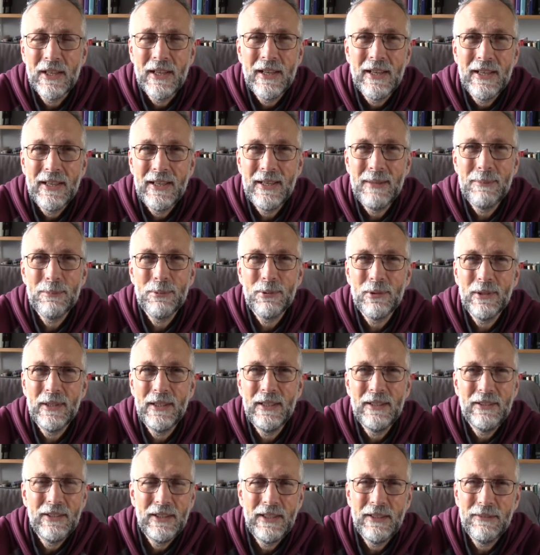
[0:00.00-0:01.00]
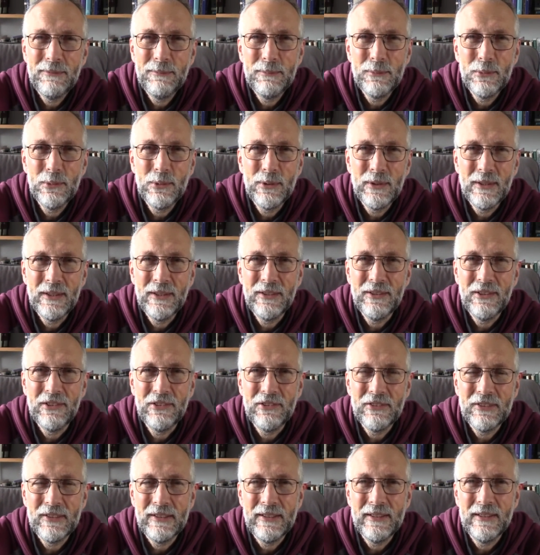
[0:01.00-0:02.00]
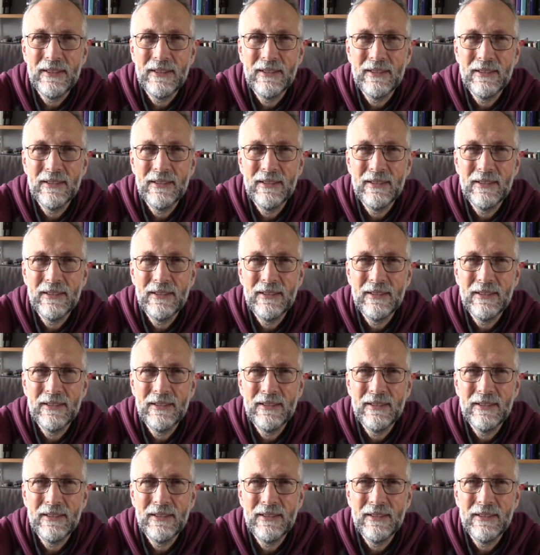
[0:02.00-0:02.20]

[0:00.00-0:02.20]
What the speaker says: He prayed even more earnestly.